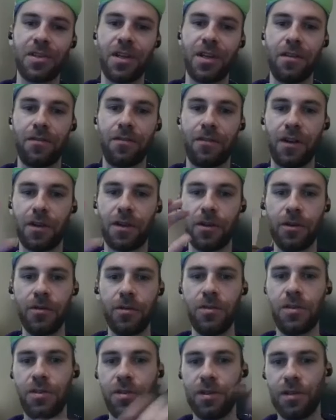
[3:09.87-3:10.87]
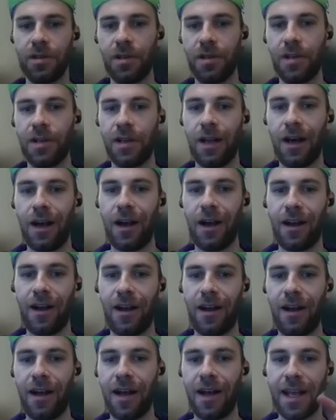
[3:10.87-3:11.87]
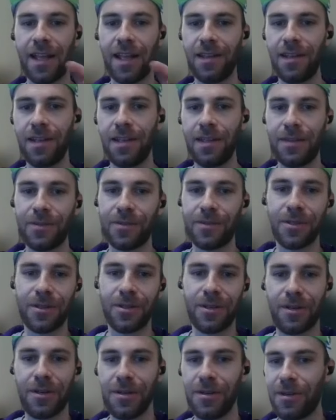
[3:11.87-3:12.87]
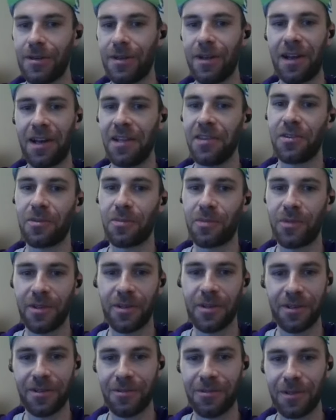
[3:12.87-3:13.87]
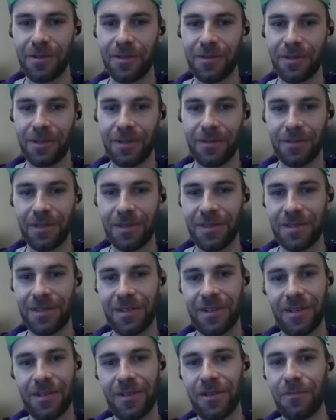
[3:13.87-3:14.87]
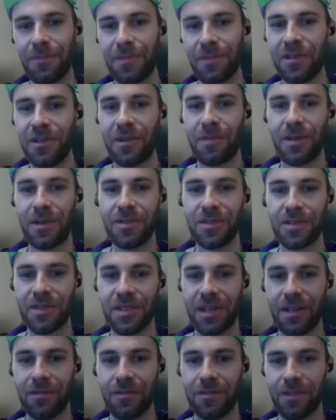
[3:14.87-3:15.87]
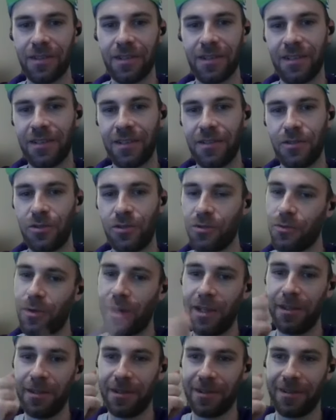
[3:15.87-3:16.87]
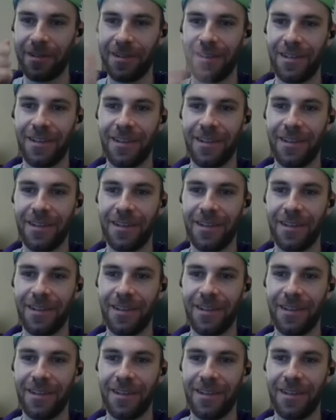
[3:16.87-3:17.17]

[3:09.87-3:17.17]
yourself a coach, an athlete, or an entrepreneur? What's your opinion about yourself? Choose one.